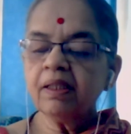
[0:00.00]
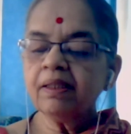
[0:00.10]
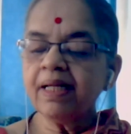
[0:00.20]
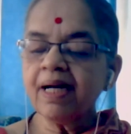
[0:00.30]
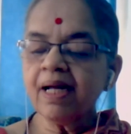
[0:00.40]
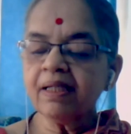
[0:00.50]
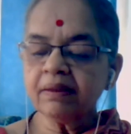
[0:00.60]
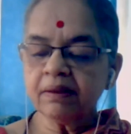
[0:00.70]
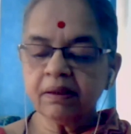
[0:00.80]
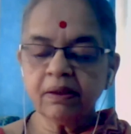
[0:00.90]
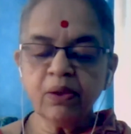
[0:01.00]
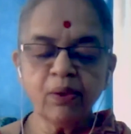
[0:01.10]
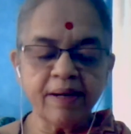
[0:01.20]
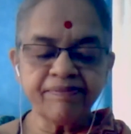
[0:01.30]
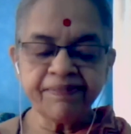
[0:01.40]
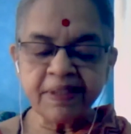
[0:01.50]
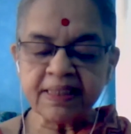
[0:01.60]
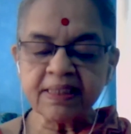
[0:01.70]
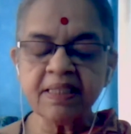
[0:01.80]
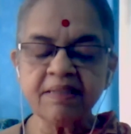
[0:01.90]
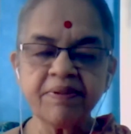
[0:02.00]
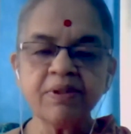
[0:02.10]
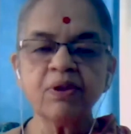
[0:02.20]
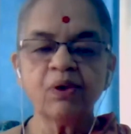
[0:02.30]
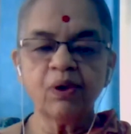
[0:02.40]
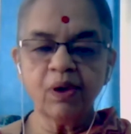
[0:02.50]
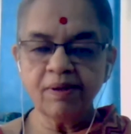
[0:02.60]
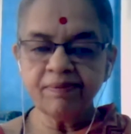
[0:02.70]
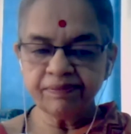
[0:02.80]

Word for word: There are no references even of